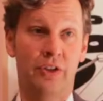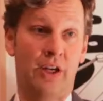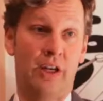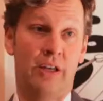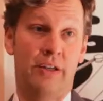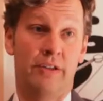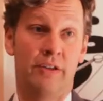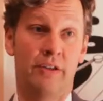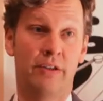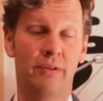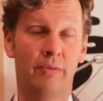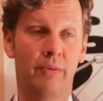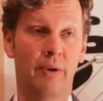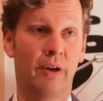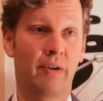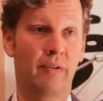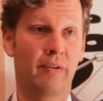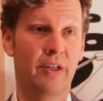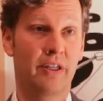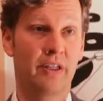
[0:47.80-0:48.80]
changes the
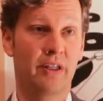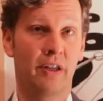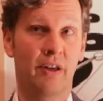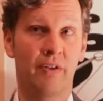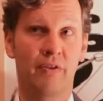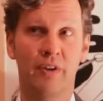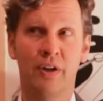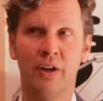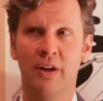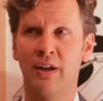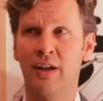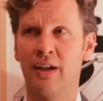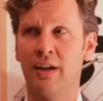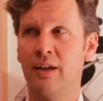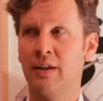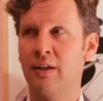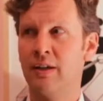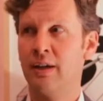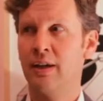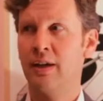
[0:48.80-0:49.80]
work very
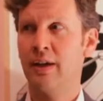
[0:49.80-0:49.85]
significantly.